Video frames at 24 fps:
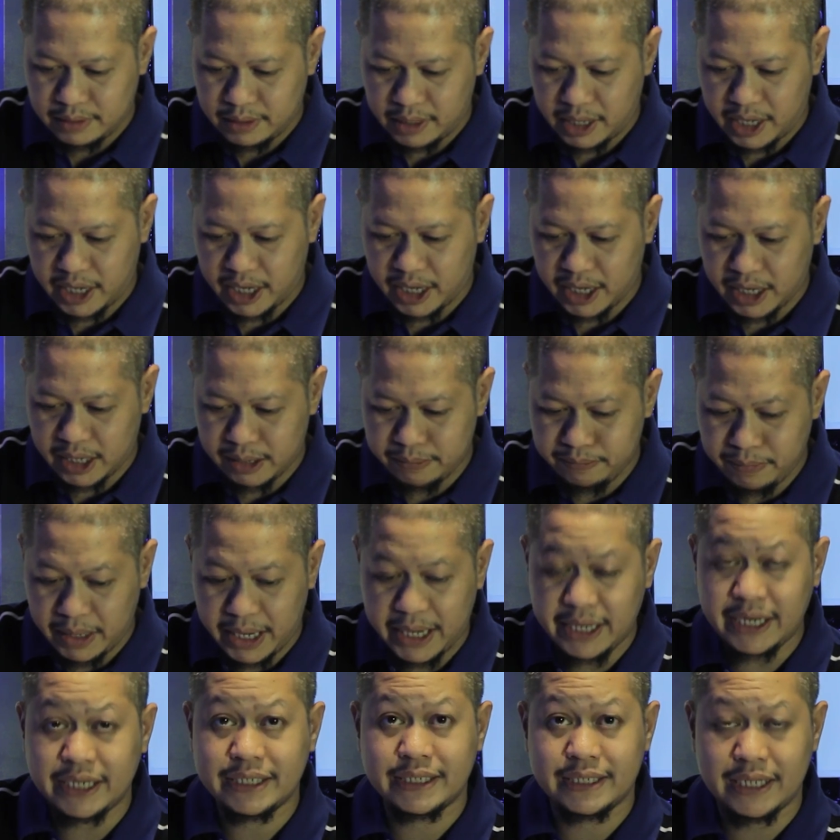And
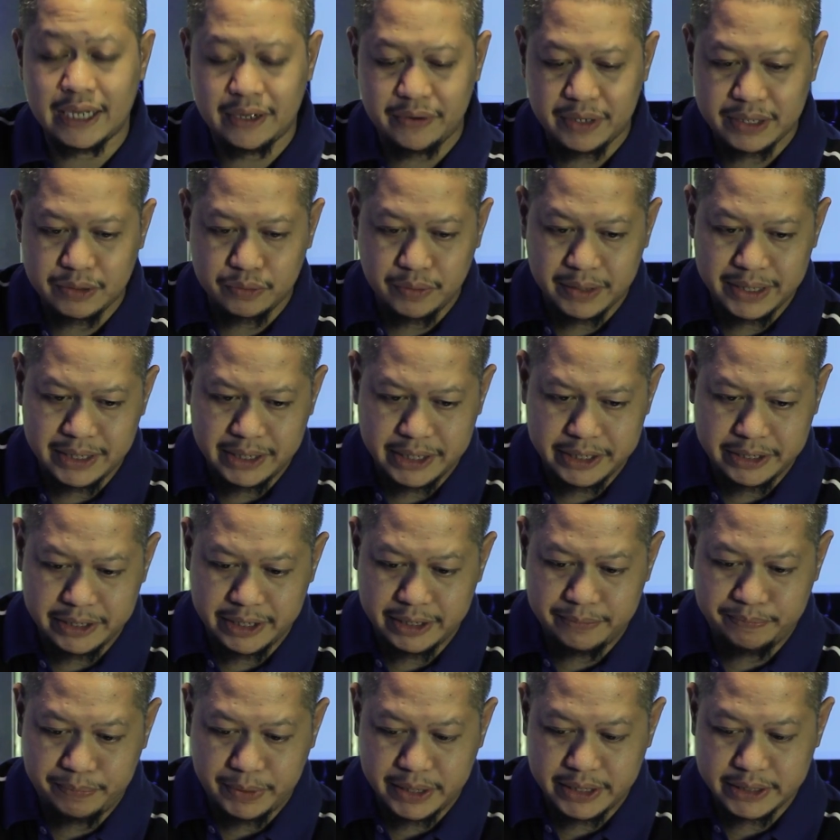mine is now at
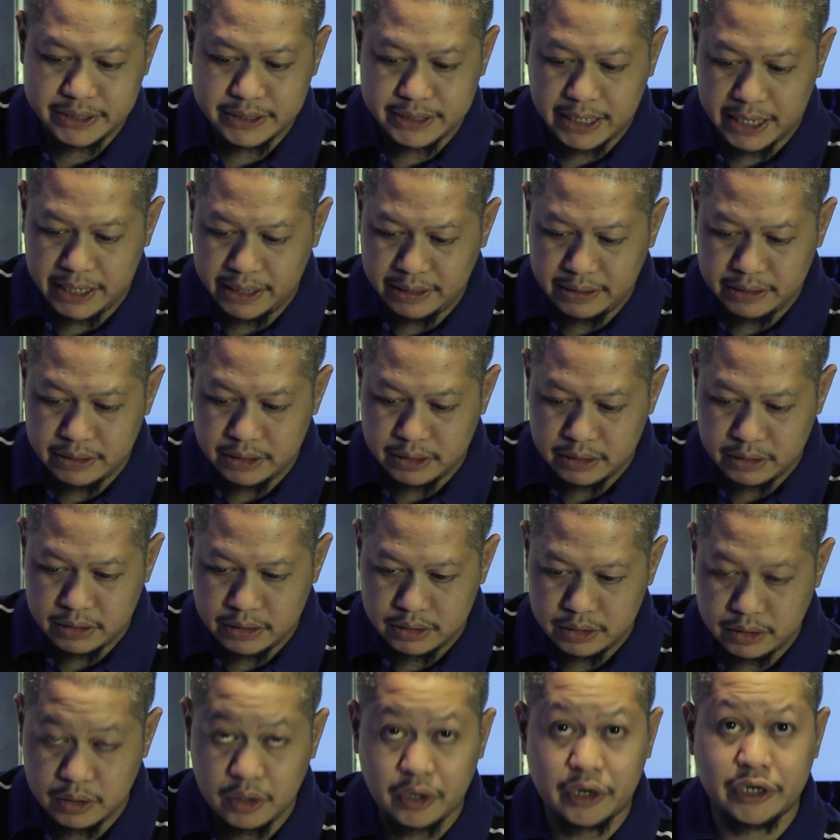100%.
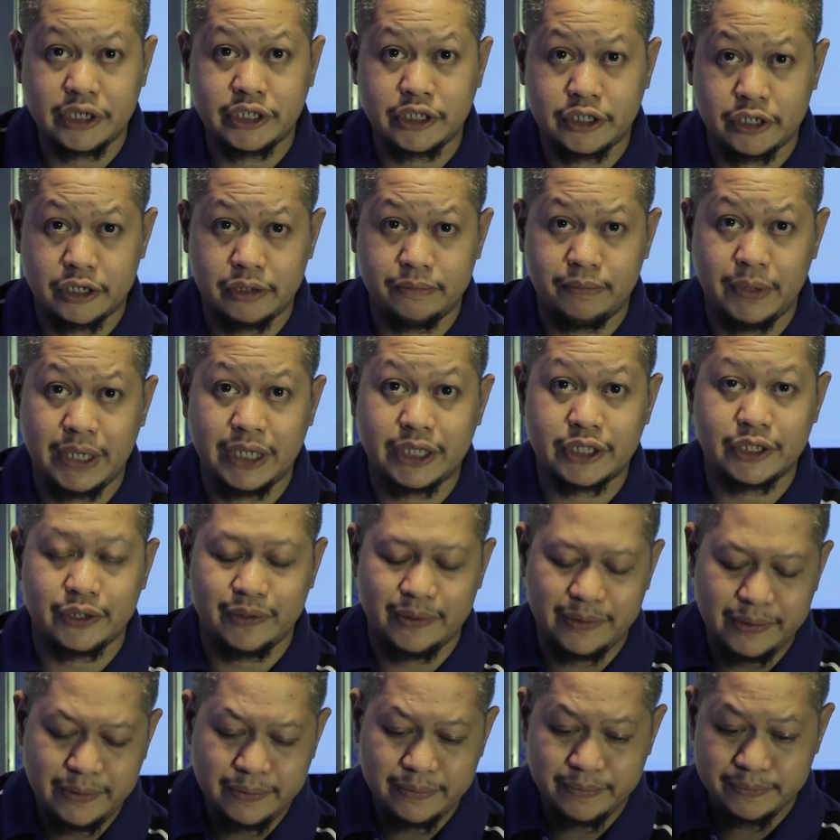Yours should be
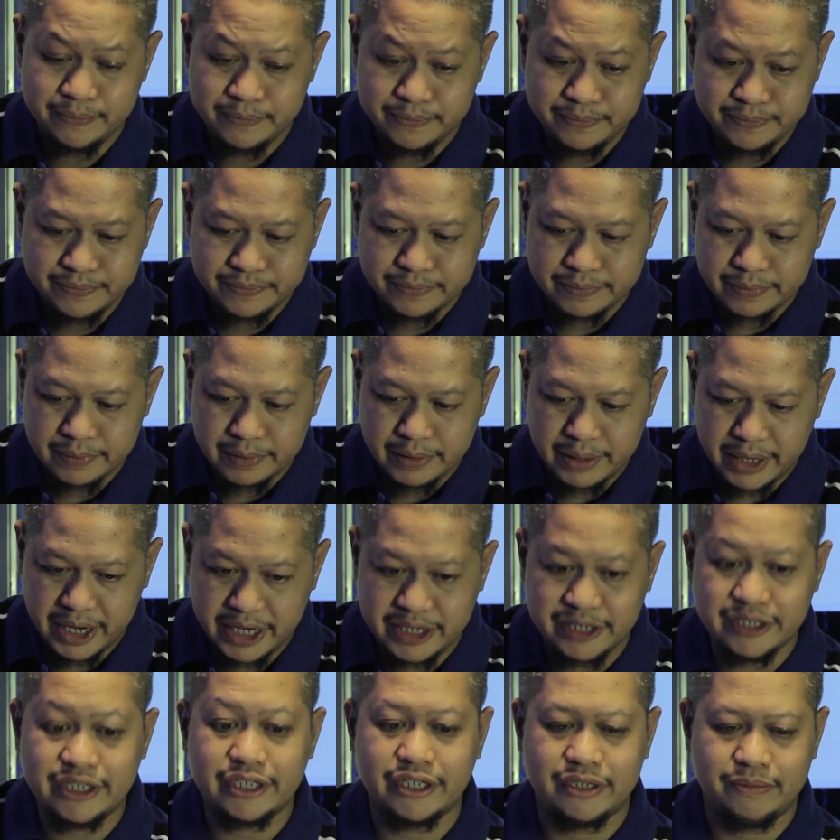2. And
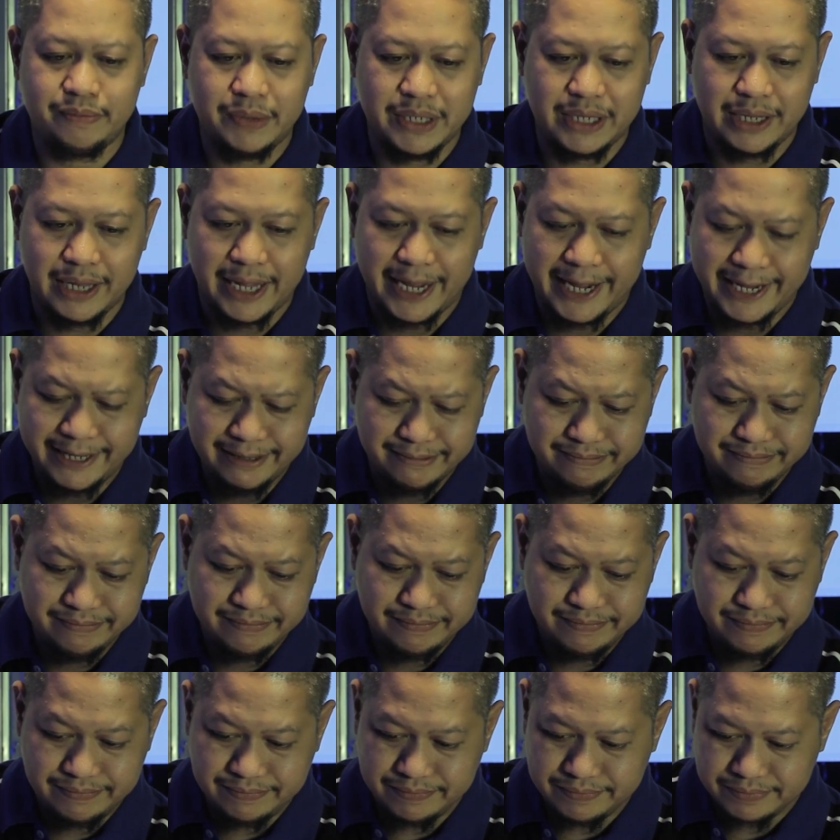you should be glad,
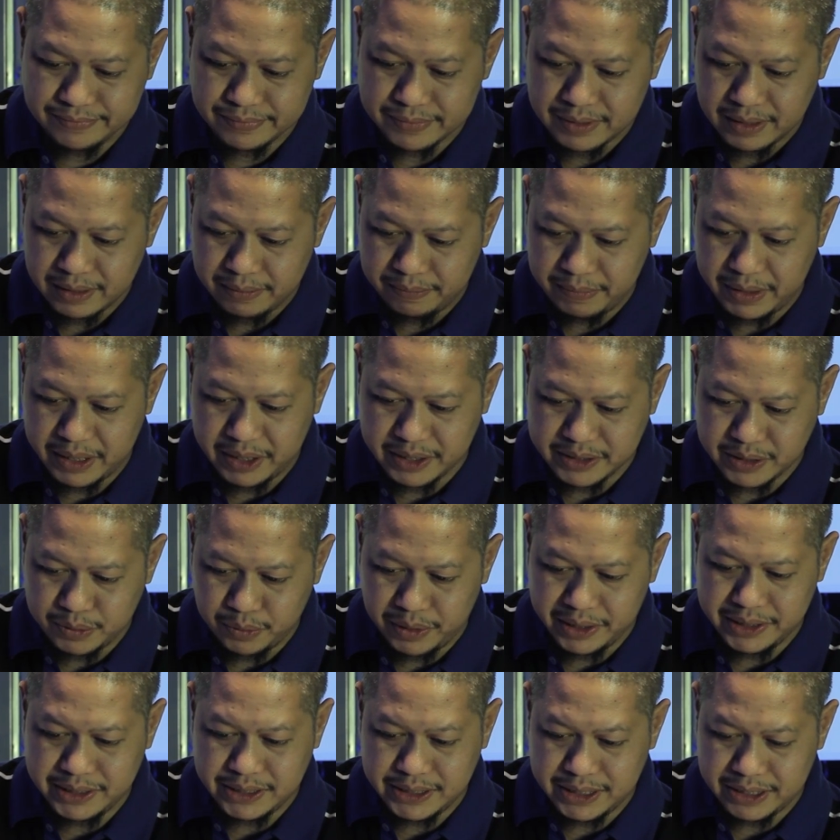because
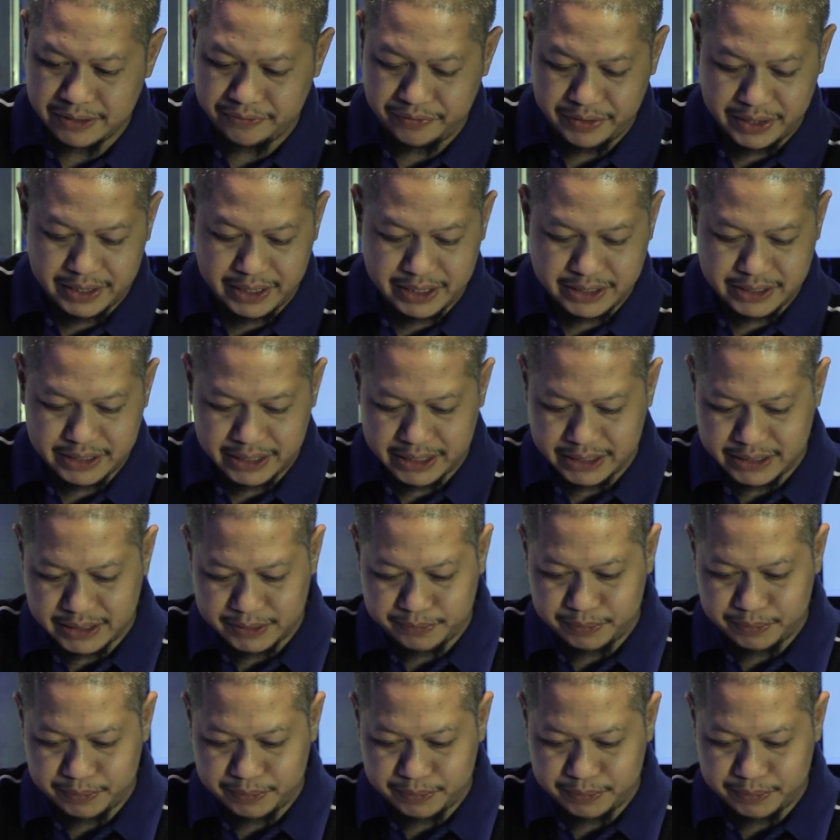once it finishes